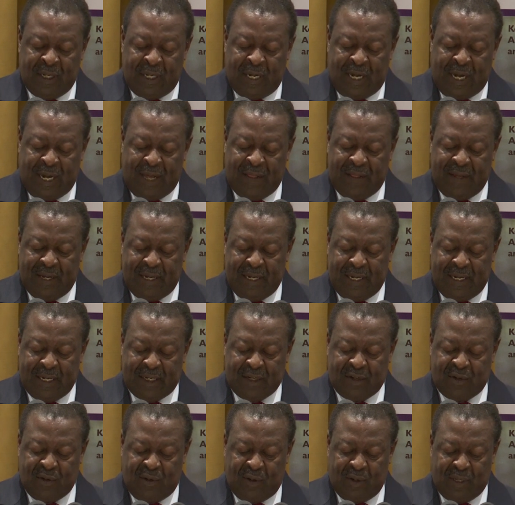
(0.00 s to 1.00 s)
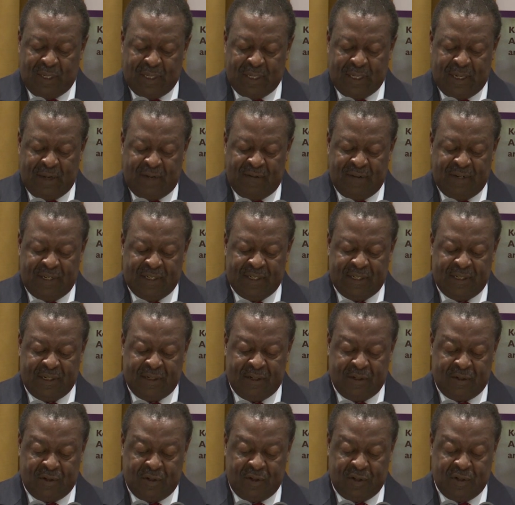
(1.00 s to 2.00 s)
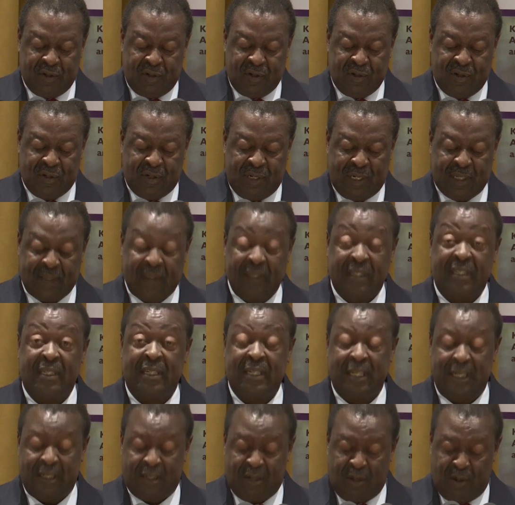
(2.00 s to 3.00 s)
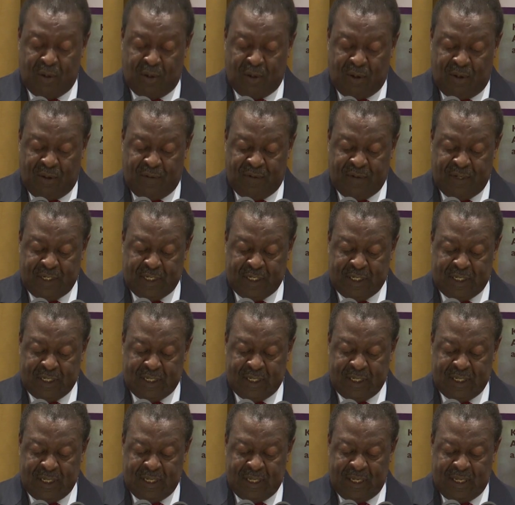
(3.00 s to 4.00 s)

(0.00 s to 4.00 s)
other electoral and governance institutions like the State Law Office,